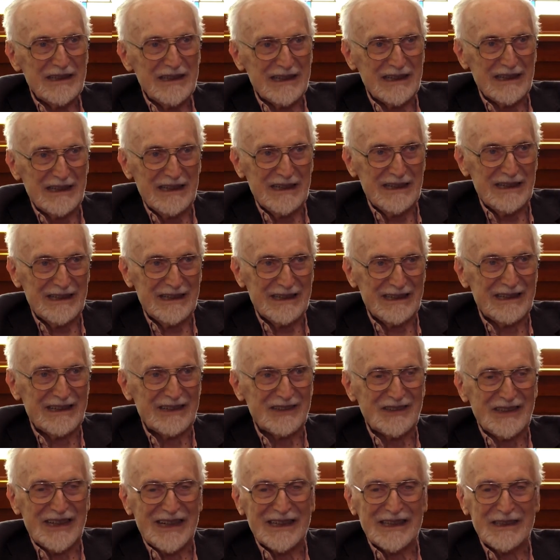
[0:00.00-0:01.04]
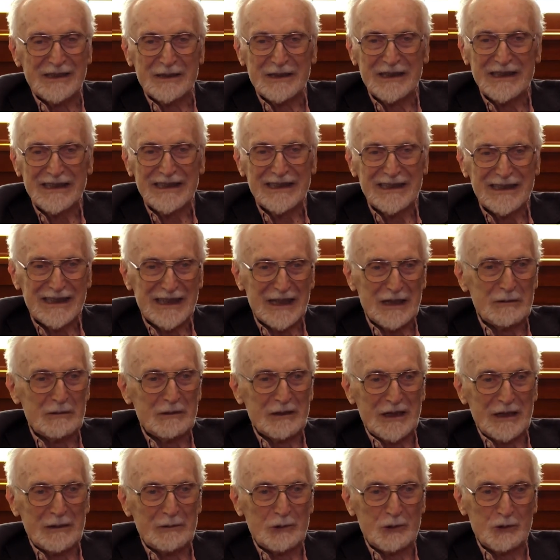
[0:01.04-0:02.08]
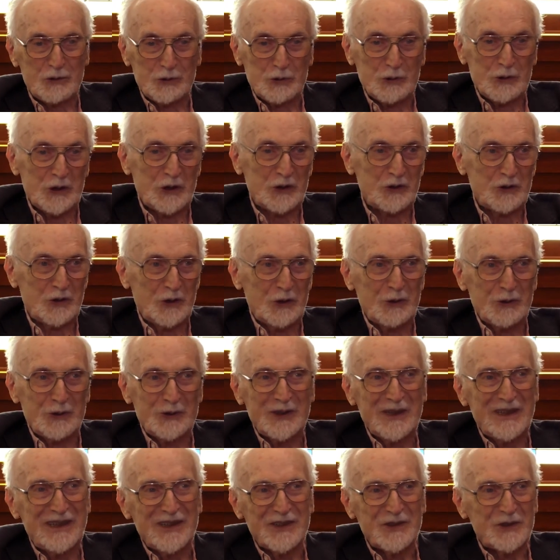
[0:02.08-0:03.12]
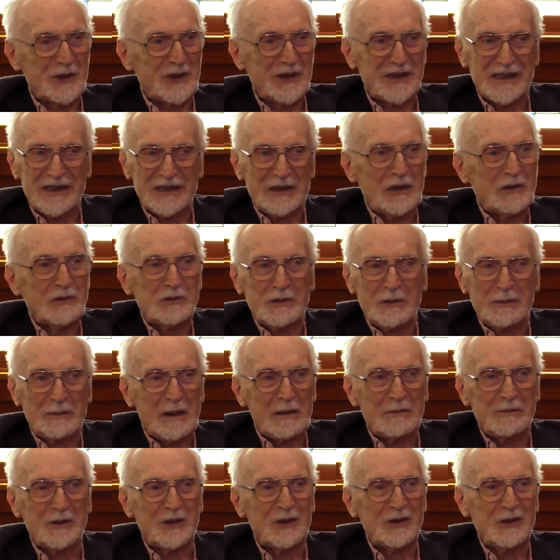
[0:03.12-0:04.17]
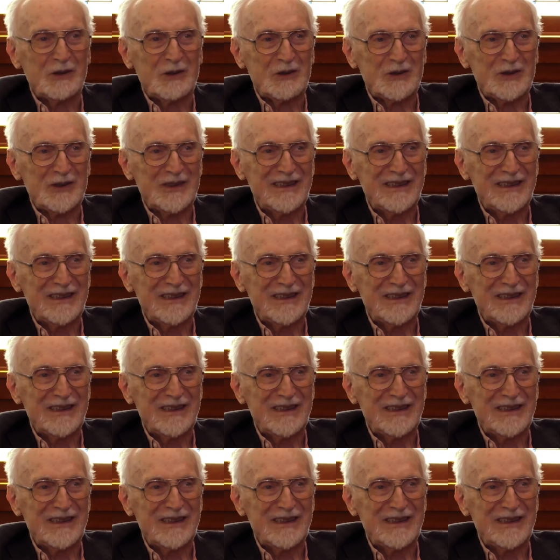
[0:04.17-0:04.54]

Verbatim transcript: uh, English nanny came when I was two years old so I cannot remember.